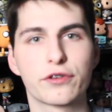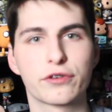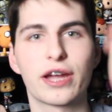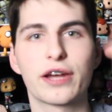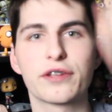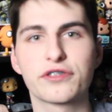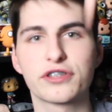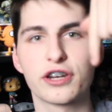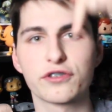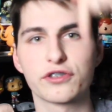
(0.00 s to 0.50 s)
They're
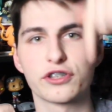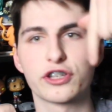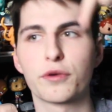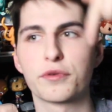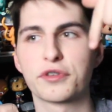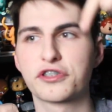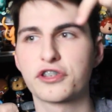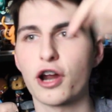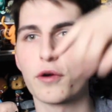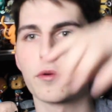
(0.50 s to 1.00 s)
downstairs in
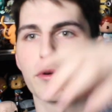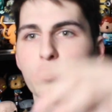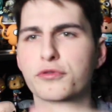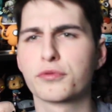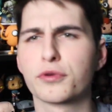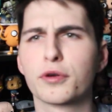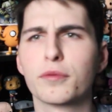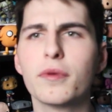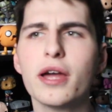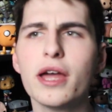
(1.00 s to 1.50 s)
Noah's Star
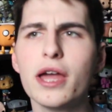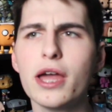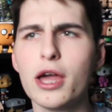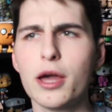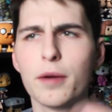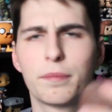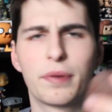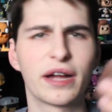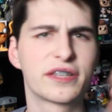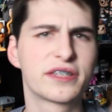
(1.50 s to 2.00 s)
Wars room,
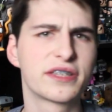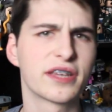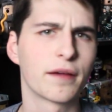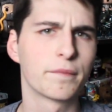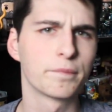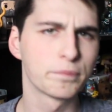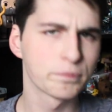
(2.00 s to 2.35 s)
but